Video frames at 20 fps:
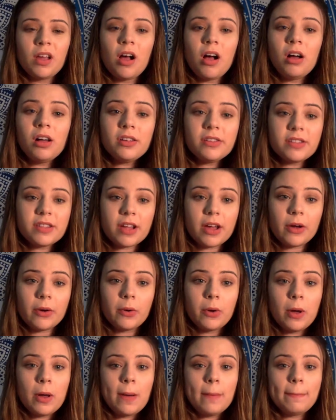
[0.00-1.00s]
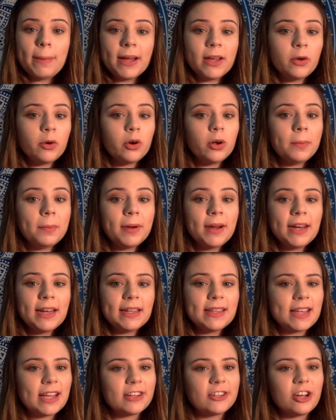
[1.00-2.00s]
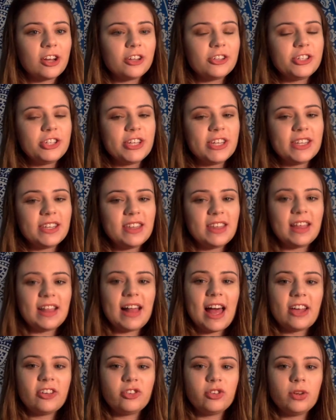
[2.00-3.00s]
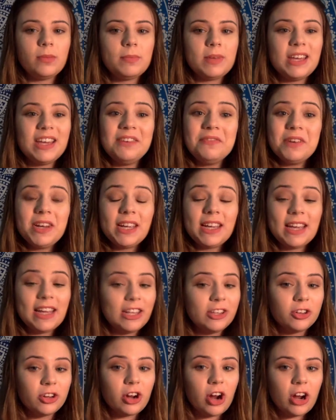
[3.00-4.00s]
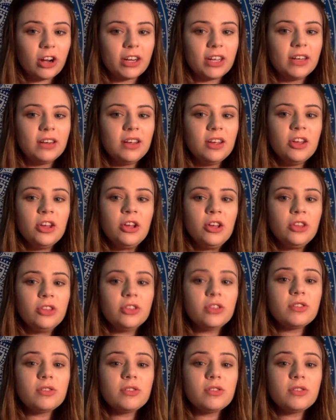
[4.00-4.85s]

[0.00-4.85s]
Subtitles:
Also, by incorporating technology into the classroom, even in kindergarten, the